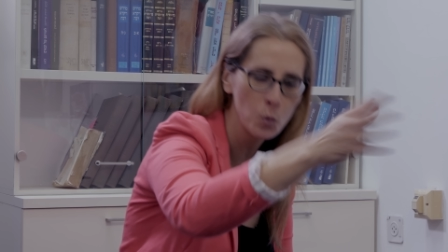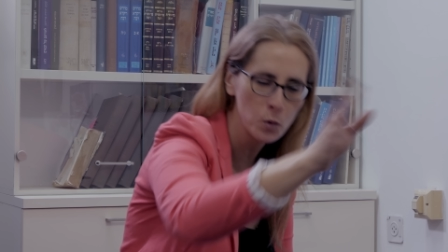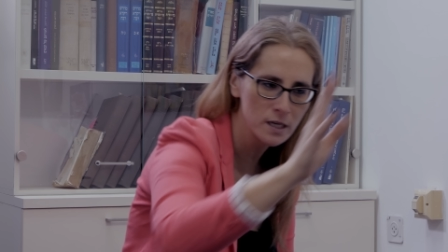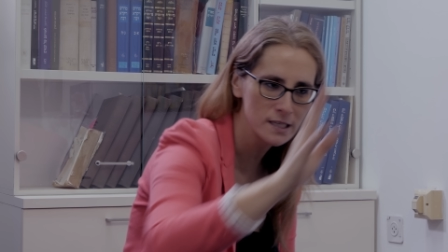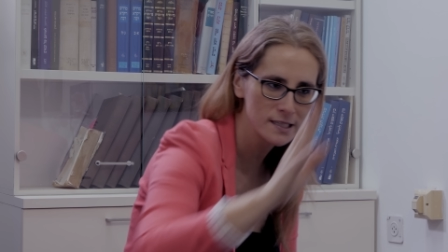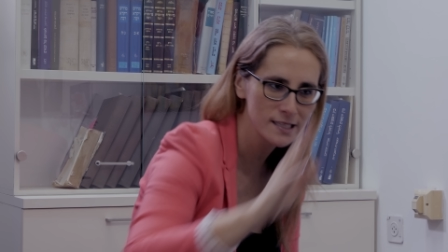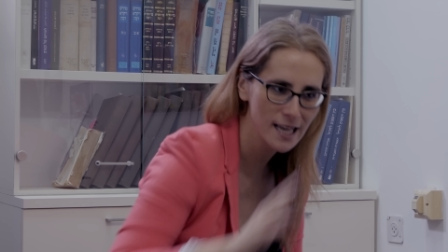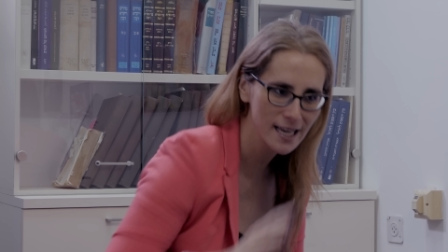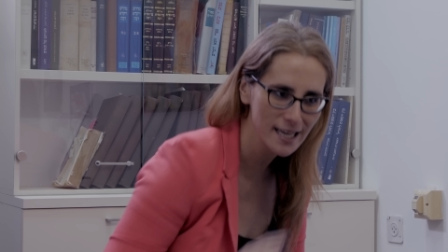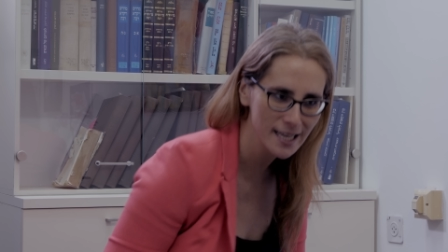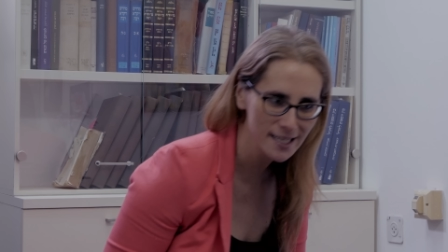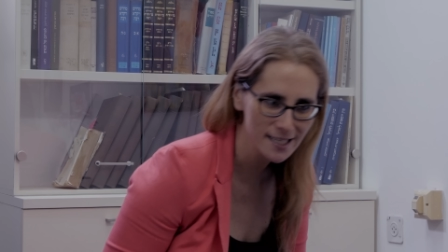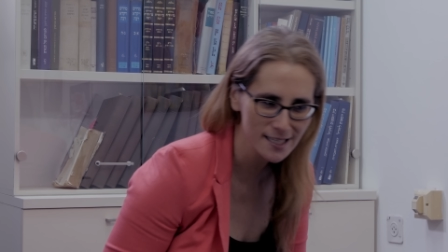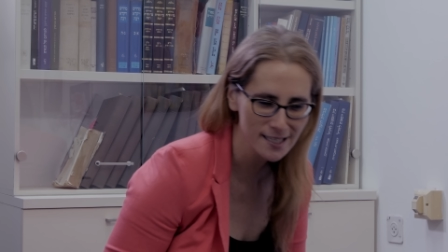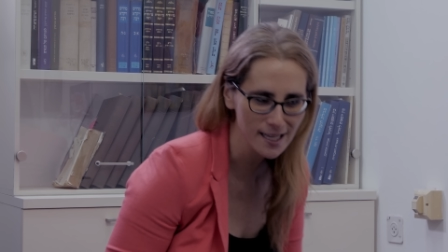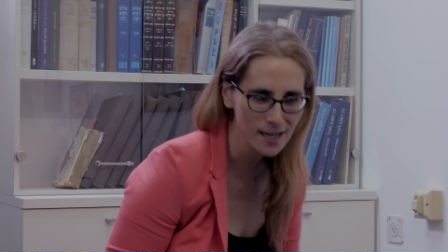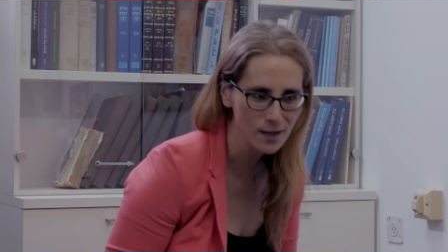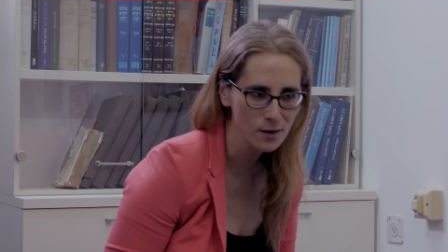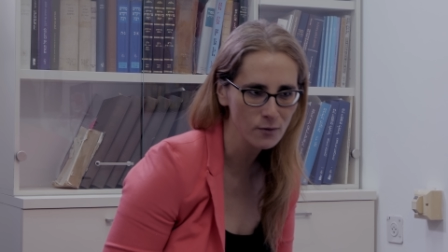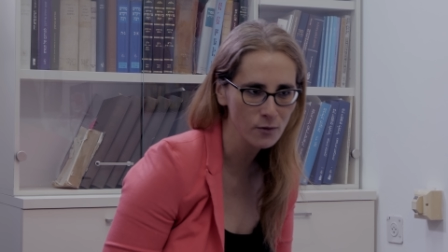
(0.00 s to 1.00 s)
we say he's
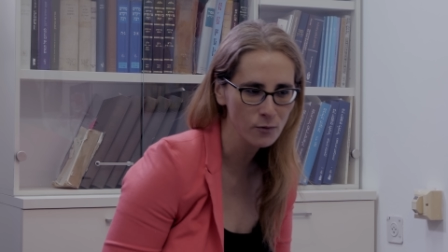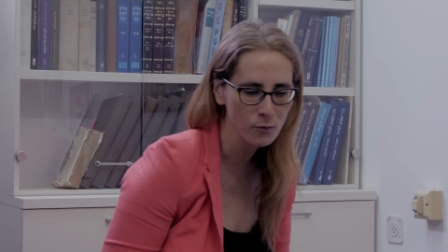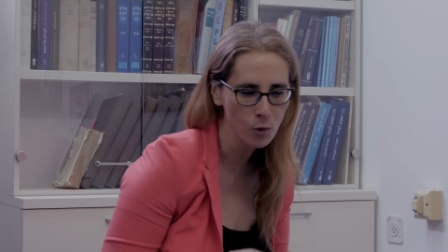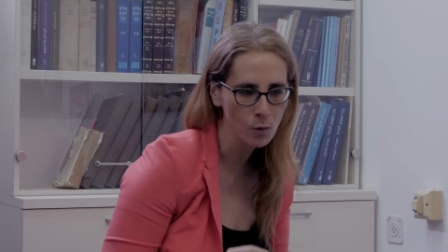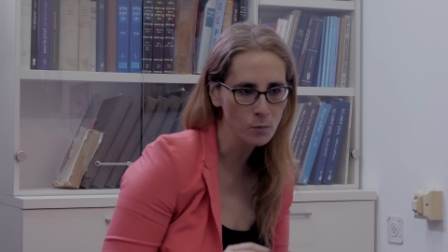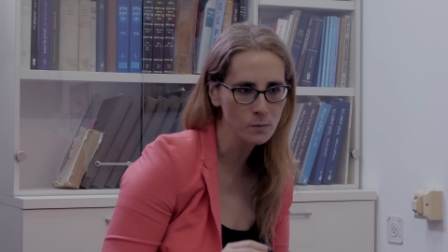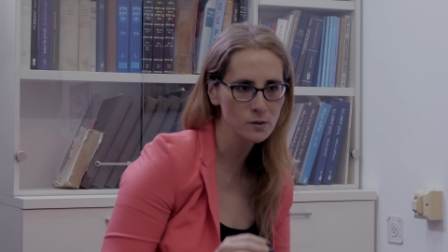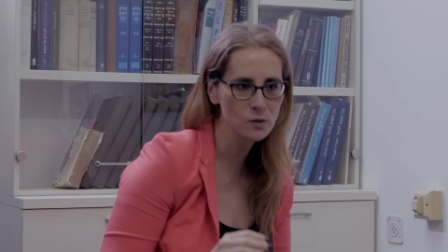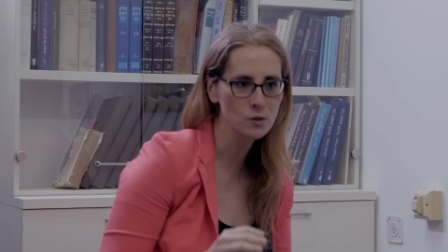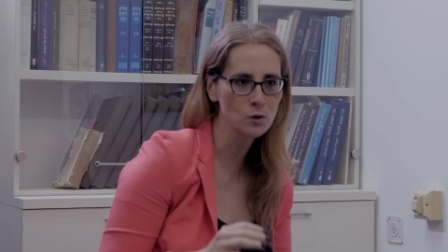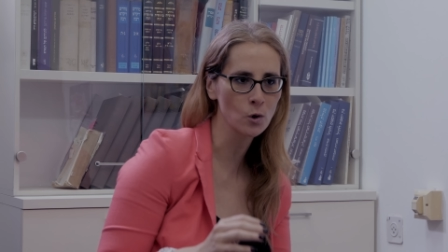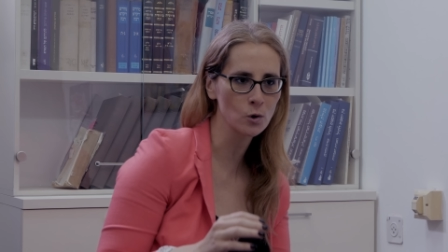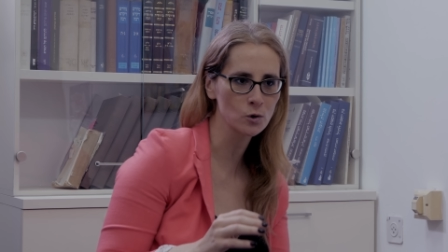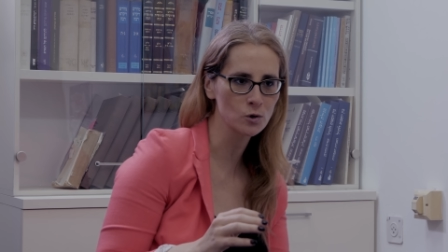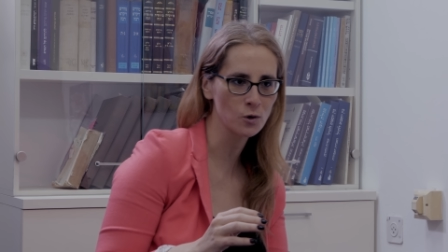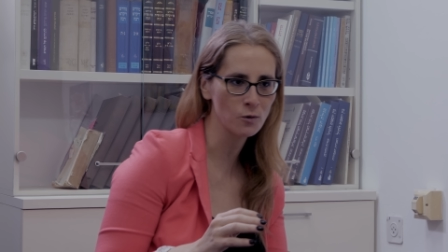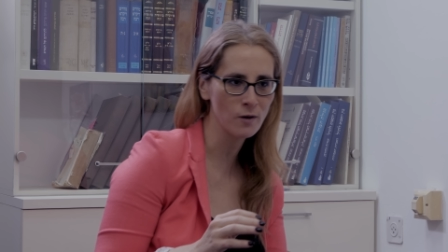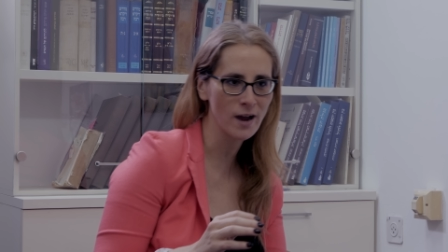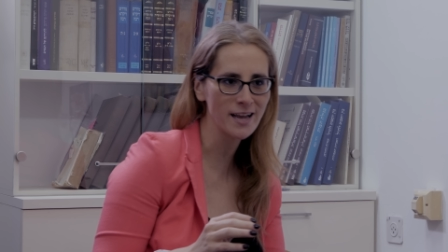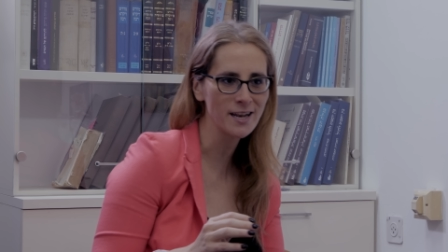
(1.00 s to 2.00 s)
the son of a Roman
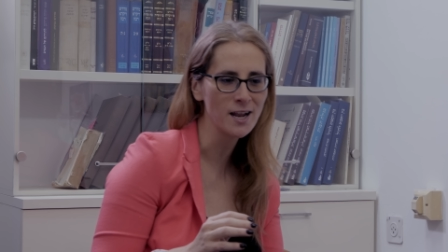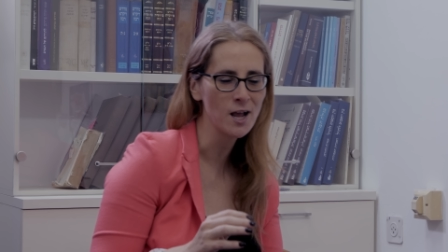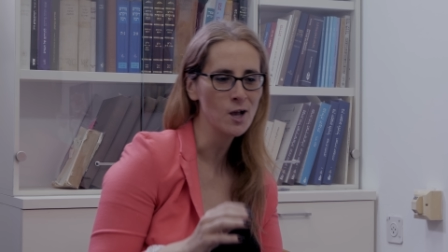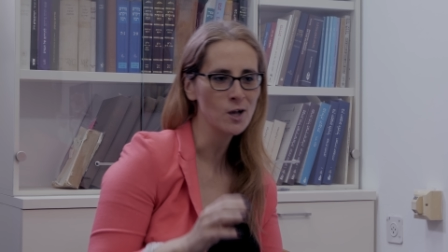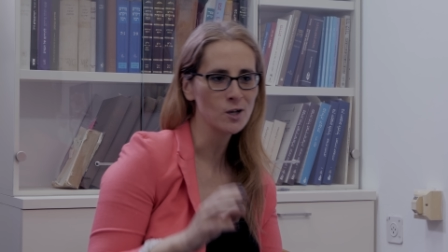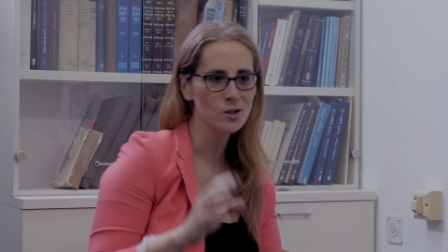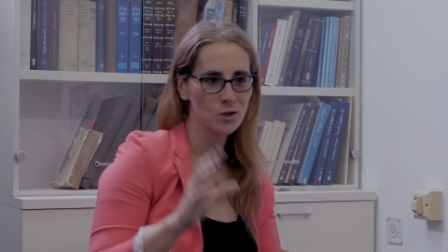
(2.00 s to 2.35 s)
soldier, right?